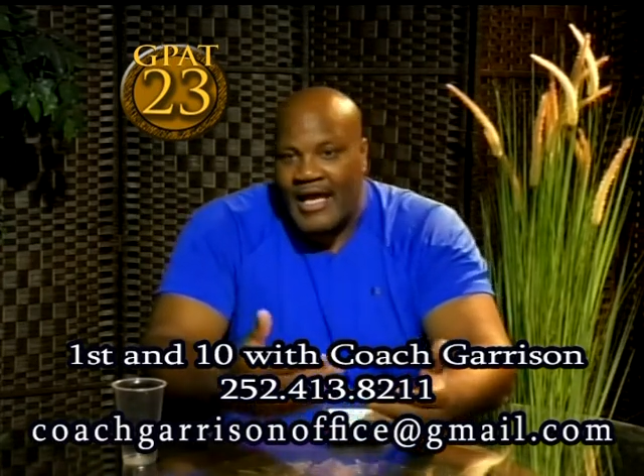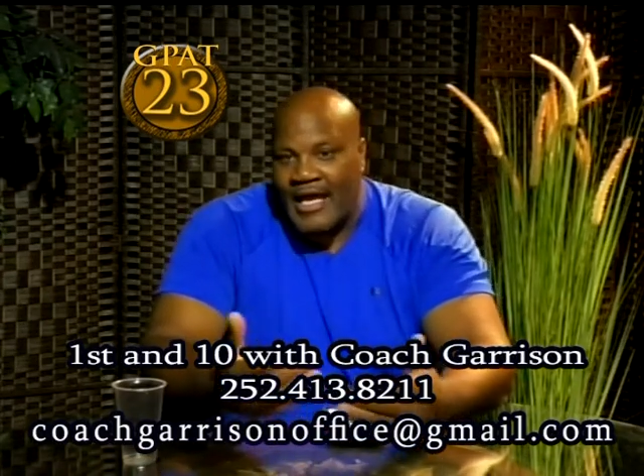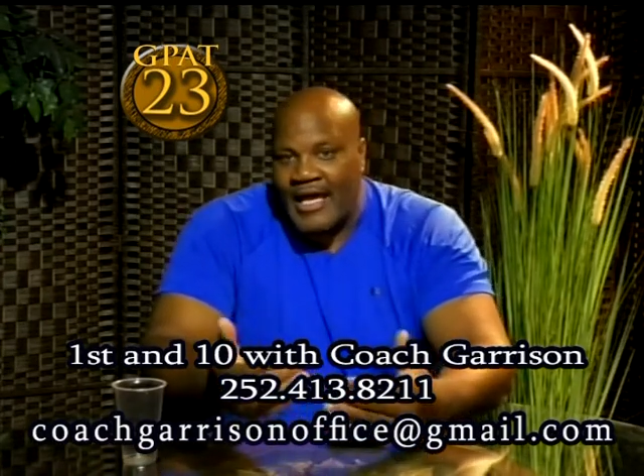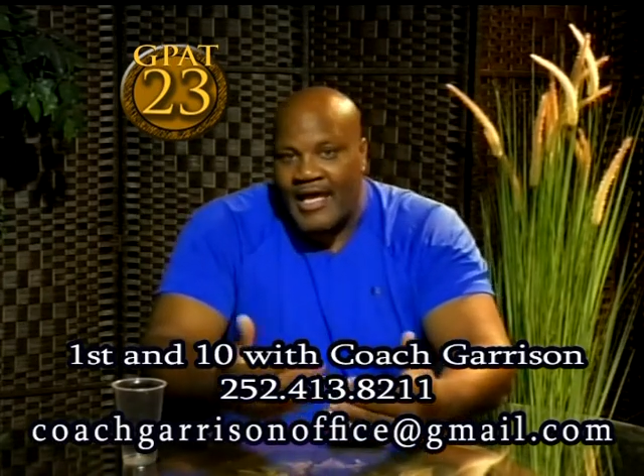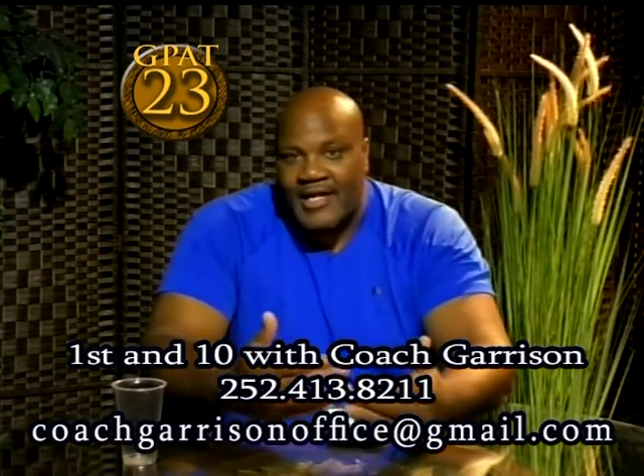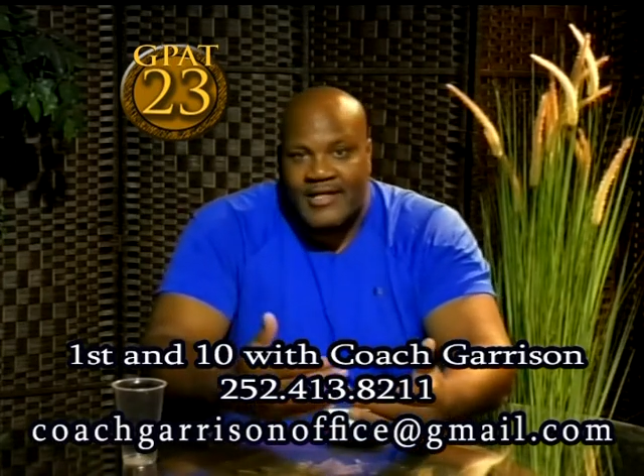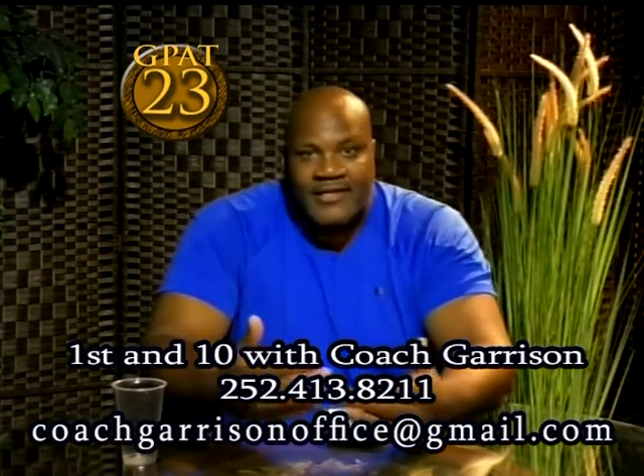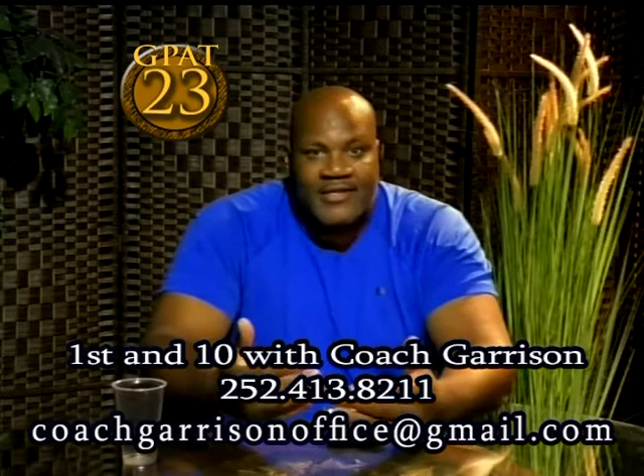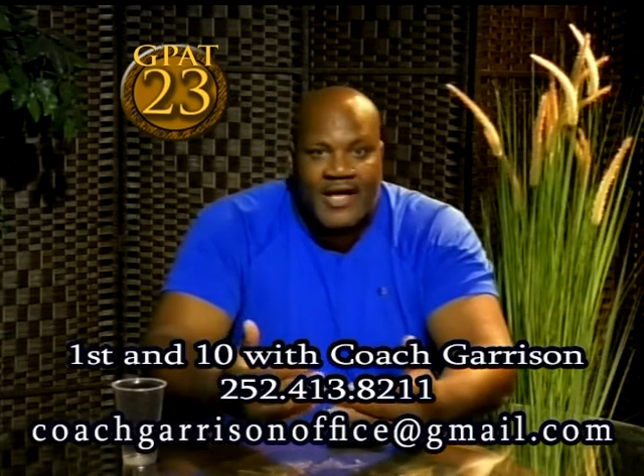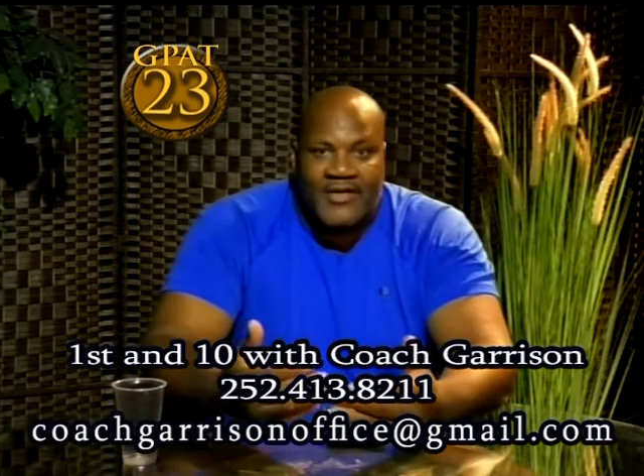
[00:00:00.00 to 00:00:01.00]

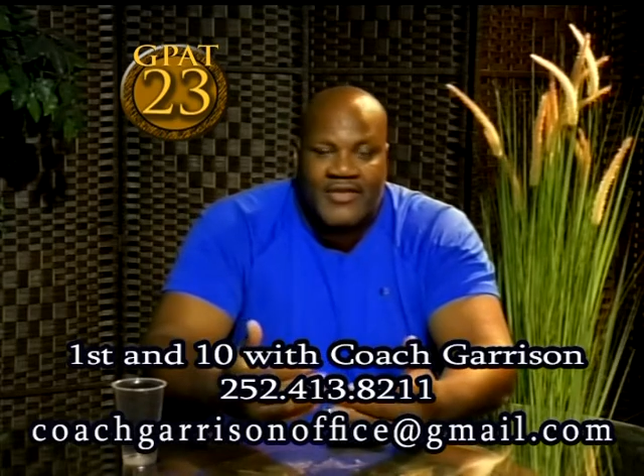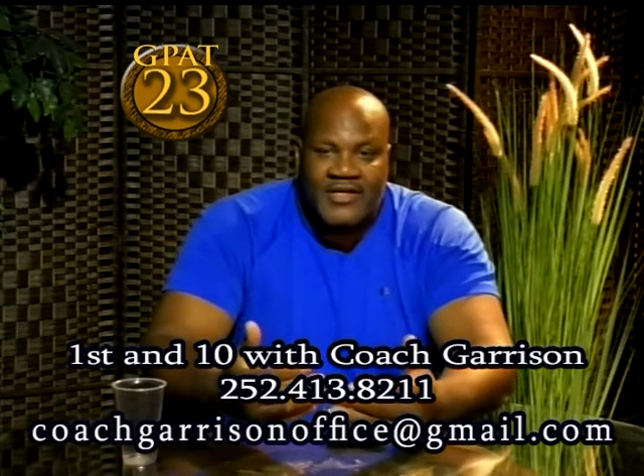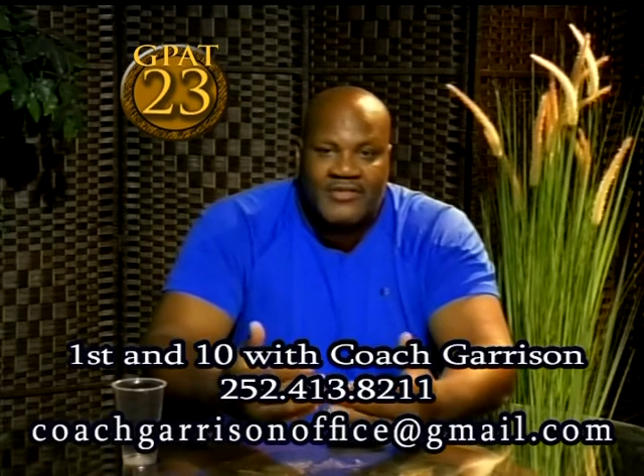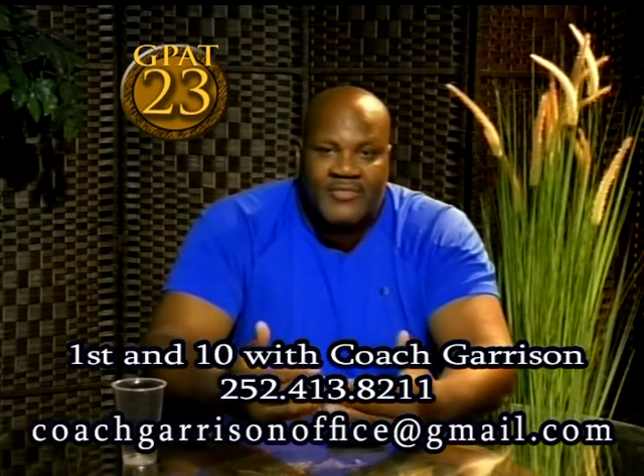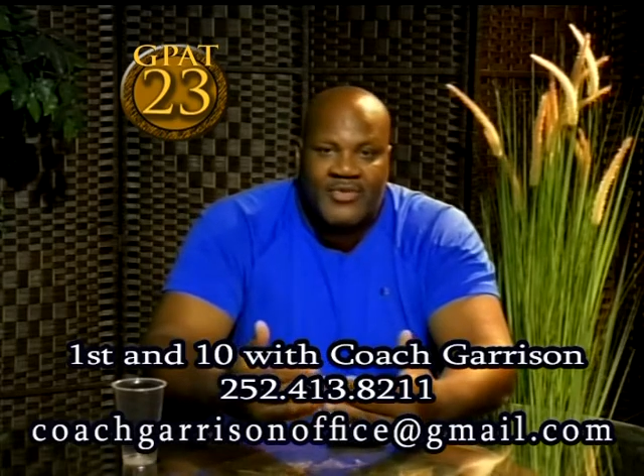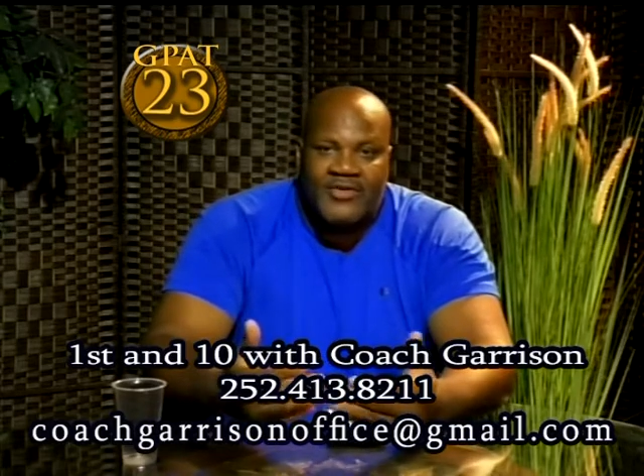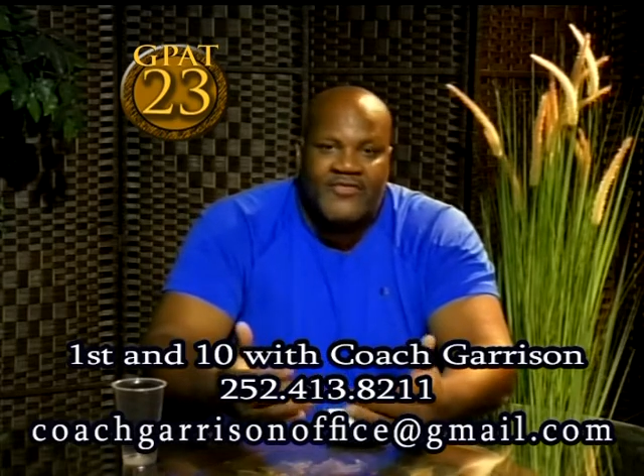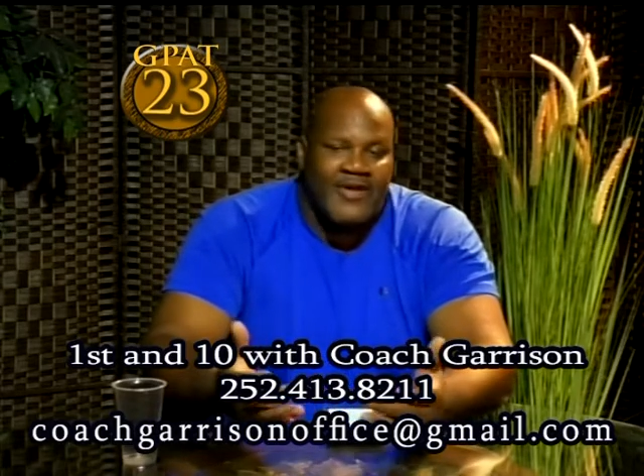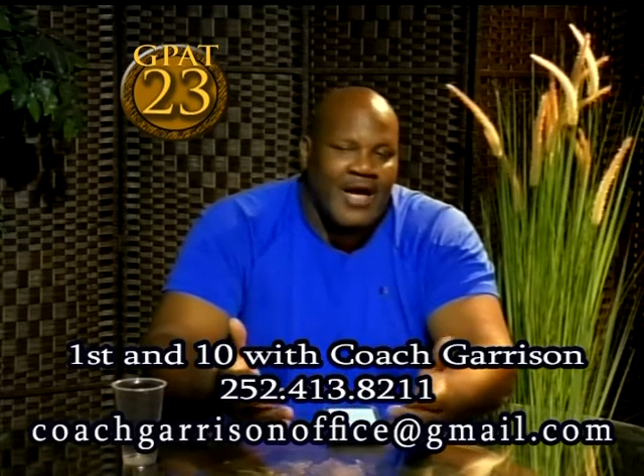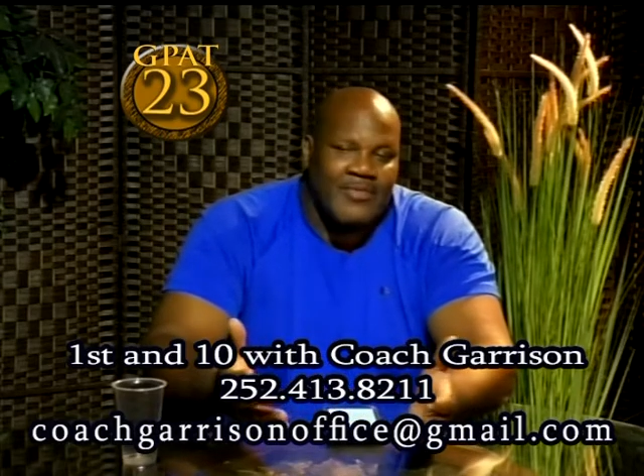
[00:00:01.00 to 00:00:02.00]
And I think it's a
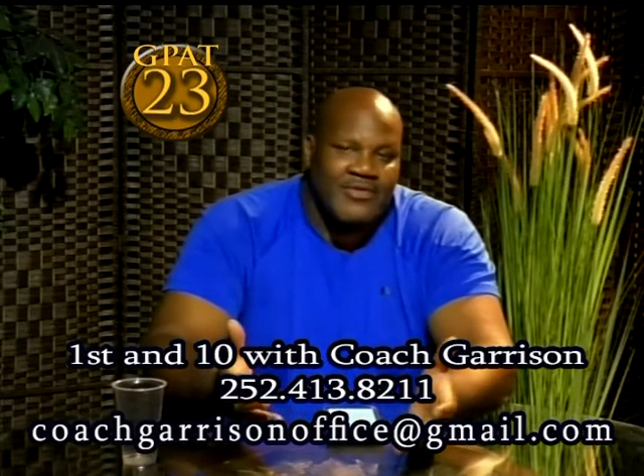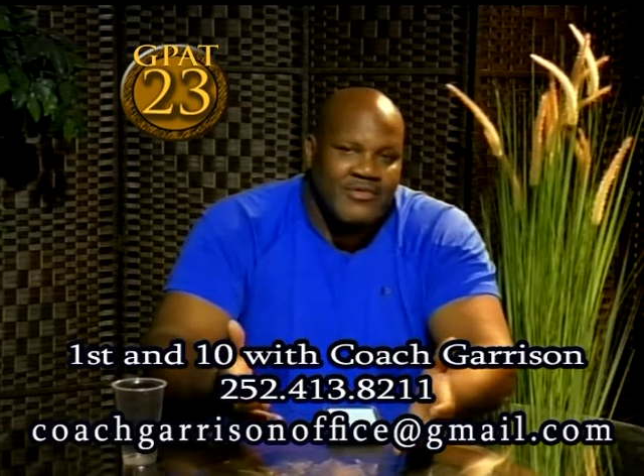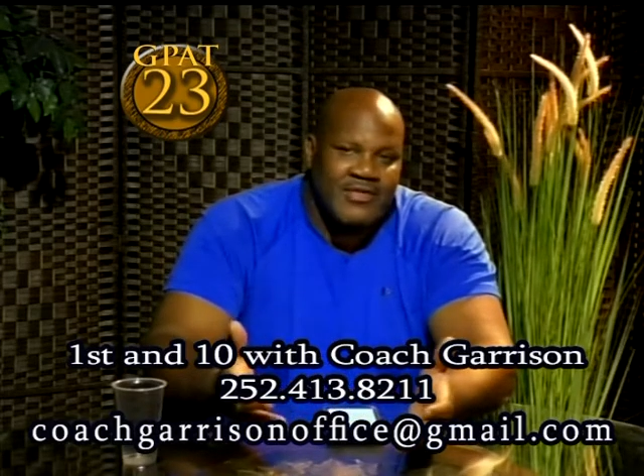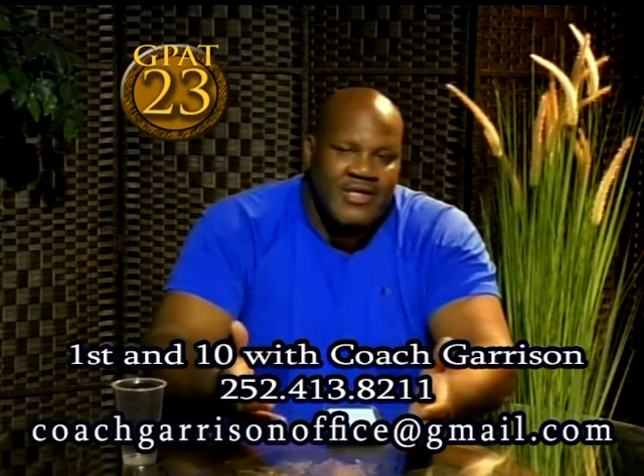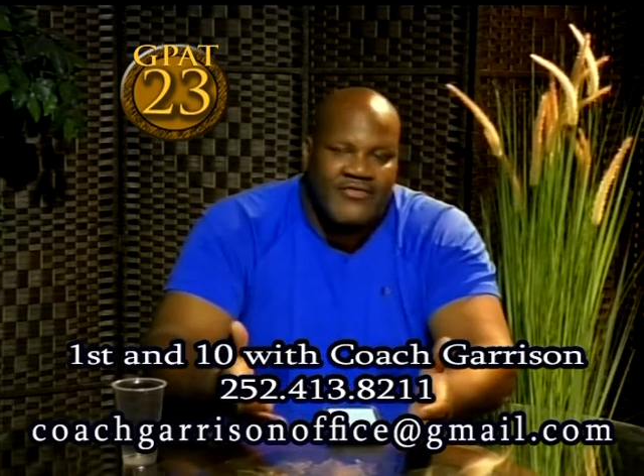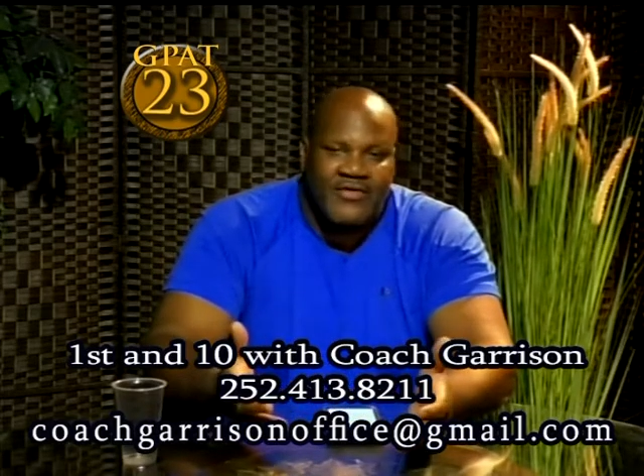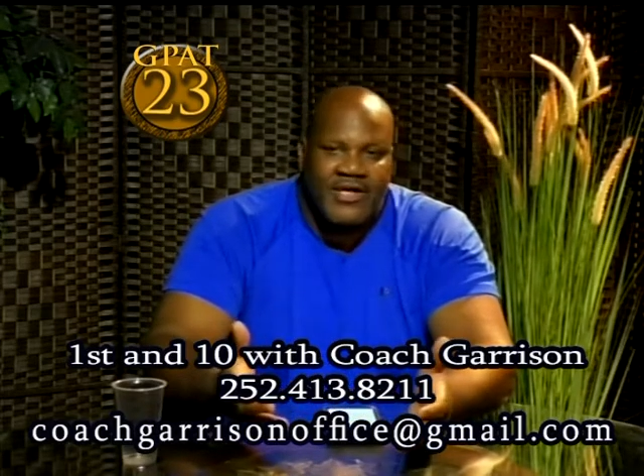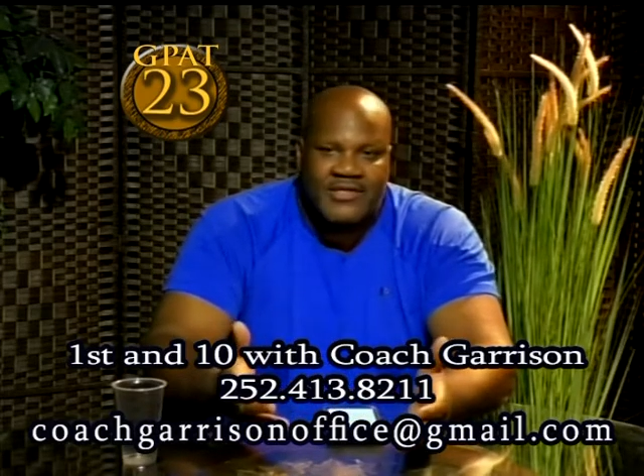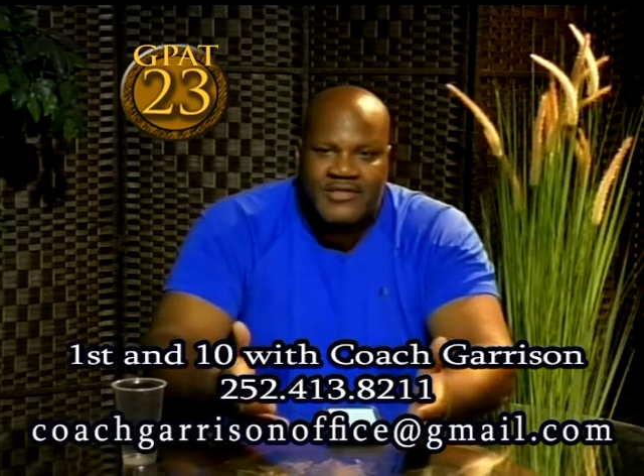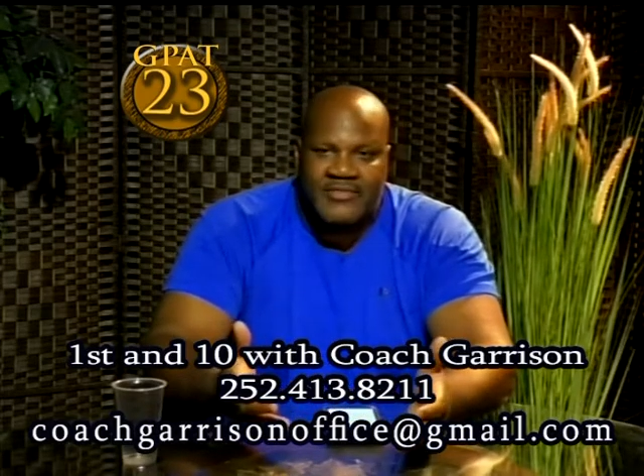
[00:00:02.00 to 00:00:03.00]
beautiful opportunity for
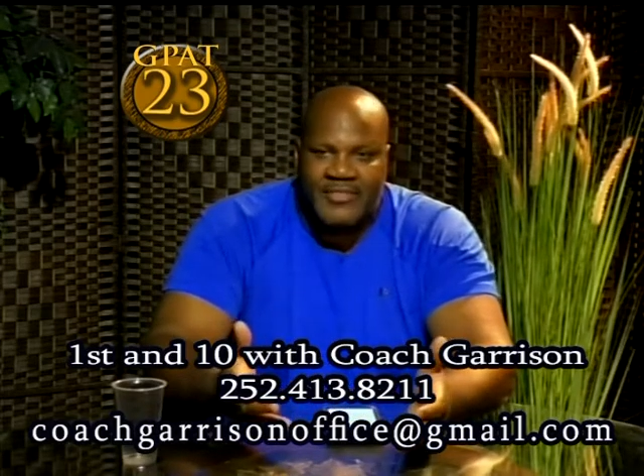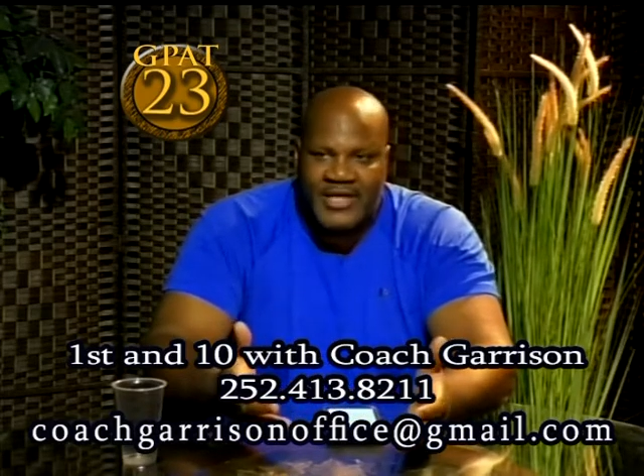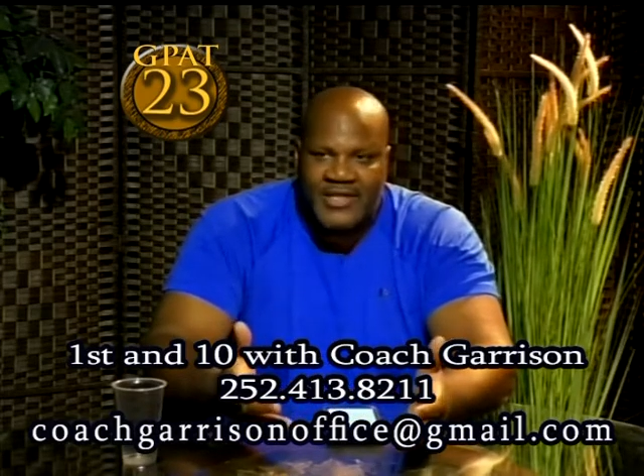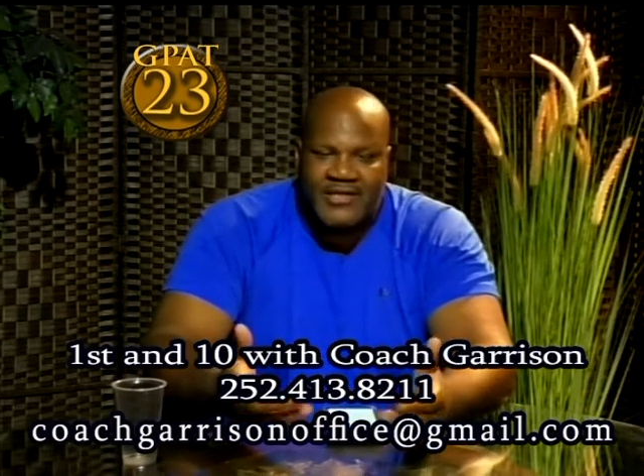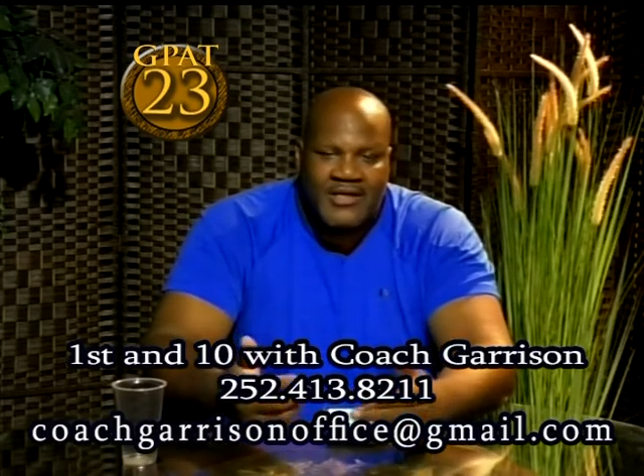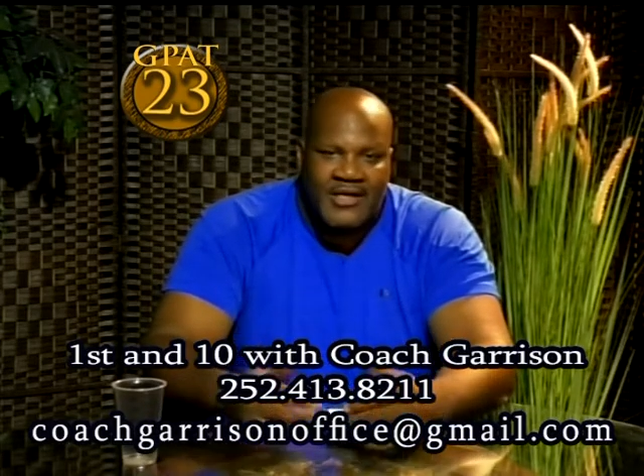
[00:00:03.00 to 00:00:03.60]
us to meet.